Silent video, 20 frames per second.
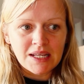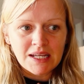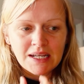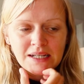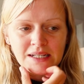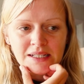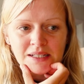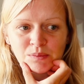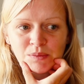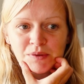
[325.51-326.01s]

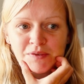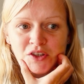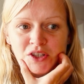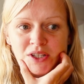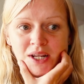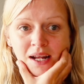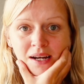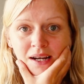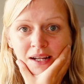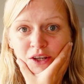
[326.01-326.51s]
things and we've
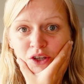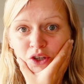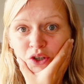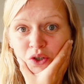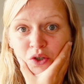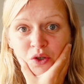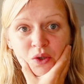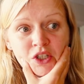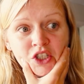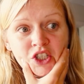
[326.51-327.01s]
just had like
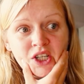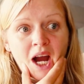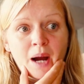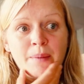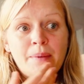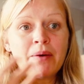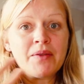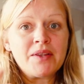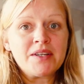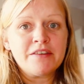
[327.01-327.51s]
huge chat
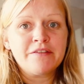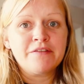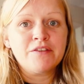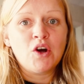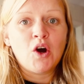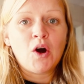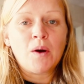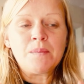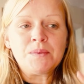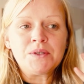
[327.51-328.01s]
about the
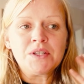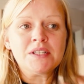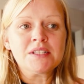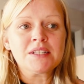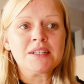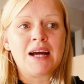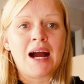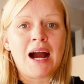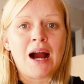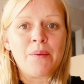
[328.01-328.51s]
different options
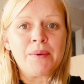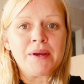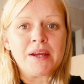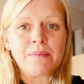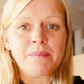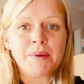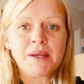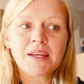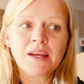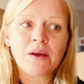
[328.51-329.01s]
and how we
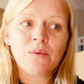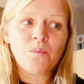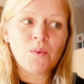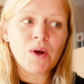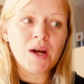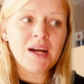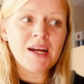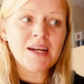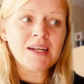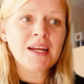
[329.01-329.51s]
can make it
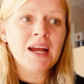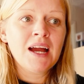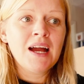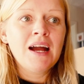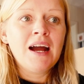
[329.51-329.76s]
work